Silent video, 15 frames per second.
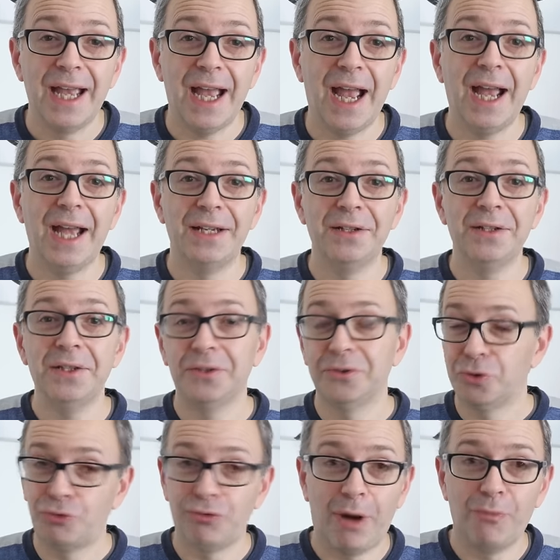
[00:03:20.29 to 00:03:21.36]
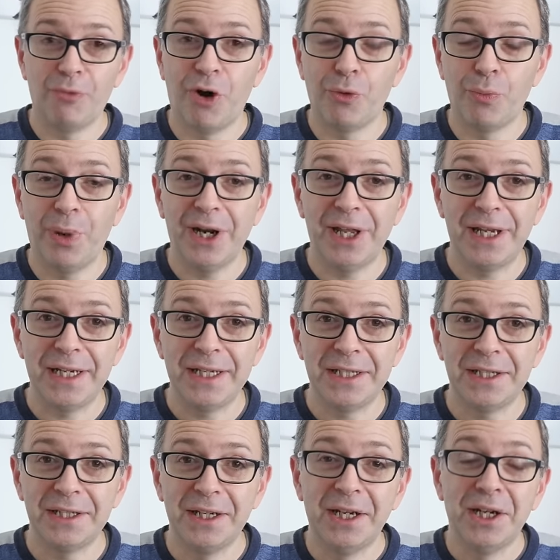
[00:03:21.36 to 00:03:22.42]
and drum roll
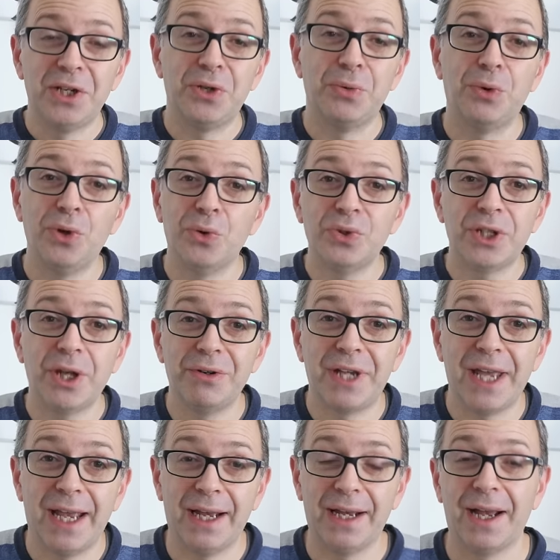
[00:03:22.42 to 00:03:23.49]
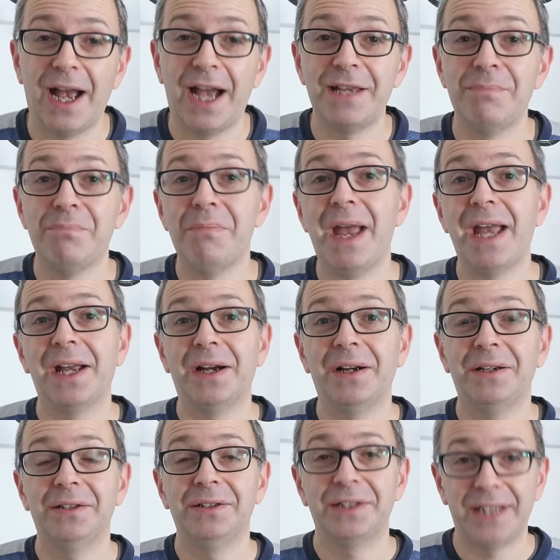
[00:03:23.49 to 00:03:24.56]
please, you will also get a
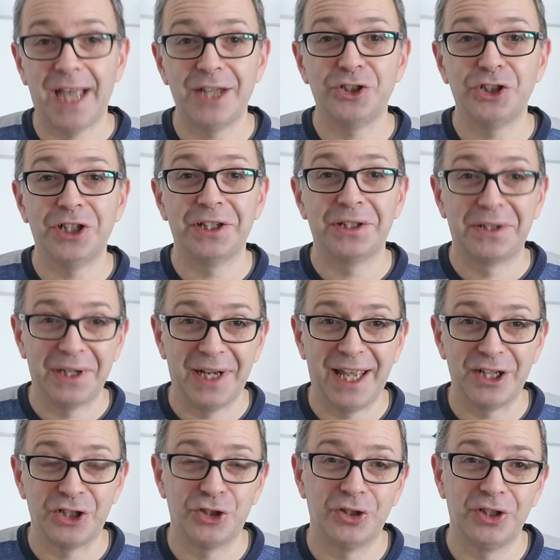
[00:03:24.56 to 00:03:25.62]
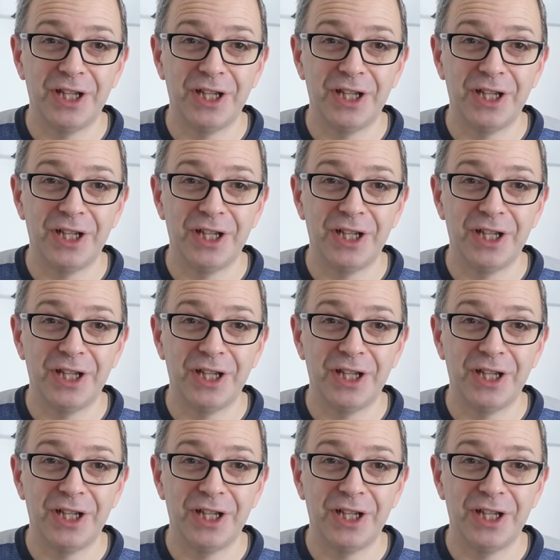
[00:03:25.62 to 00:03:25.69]
mega gadget collection.